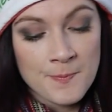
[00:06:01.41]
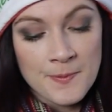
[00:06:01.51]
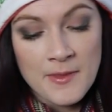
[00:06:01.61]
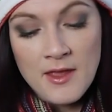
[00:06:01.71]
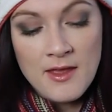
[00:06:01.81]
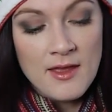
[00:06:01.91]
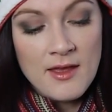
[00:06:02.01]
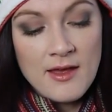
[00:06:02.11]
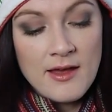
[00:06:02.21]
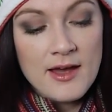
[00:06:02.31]

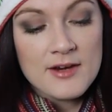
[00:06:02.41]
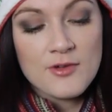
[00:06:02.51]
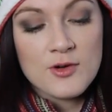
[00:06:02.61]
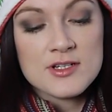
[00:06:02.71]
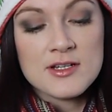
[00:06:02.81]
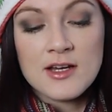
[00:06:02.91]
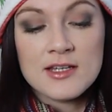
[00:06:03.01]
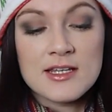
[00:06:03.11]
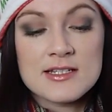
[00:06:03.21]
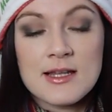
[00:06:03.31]
And of course, look
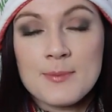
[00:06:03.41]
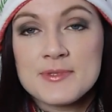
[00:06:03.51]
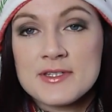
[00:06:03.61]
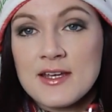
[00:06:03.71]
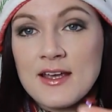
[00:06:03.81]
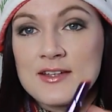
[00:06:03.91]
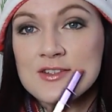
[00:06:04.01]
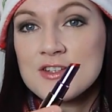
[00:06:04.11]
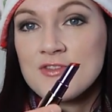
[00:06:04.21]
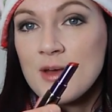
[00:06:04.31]
at this lipstick, it's
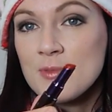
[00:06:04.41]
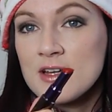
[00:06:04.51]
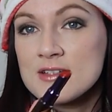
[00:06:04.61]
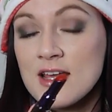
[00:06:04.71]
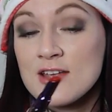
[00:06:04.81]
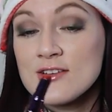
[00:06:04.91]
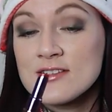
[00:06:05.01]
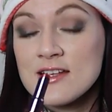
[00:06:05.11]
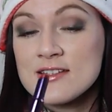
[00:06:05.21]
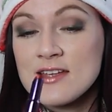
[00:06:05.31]
just fabulous. I used
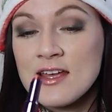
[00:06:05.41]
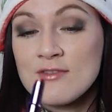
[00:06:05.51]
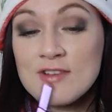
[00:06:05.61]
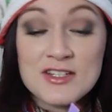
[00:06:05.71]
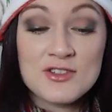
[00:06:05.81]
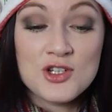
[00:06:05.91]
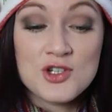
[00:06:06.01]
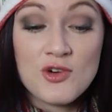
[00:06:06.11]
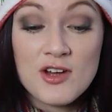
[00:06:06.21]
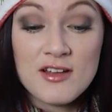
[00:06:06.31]
this in a recent
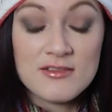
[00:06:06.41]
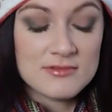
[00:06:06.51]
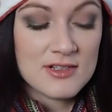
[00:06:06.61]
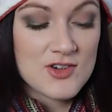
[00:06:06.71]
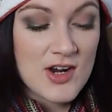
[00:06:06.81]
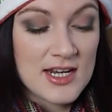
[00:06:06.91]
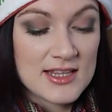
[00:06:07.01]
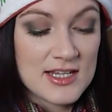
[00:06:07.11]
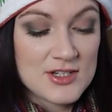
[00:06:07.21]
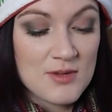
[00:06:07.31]
tutorial, I'll try and link
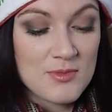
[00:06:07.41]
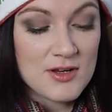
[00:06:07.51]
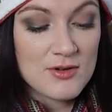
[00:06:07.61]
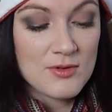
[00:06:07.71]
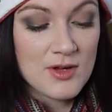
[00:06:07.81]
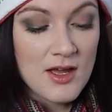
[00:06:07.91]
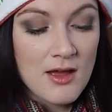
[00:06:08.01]
that down below.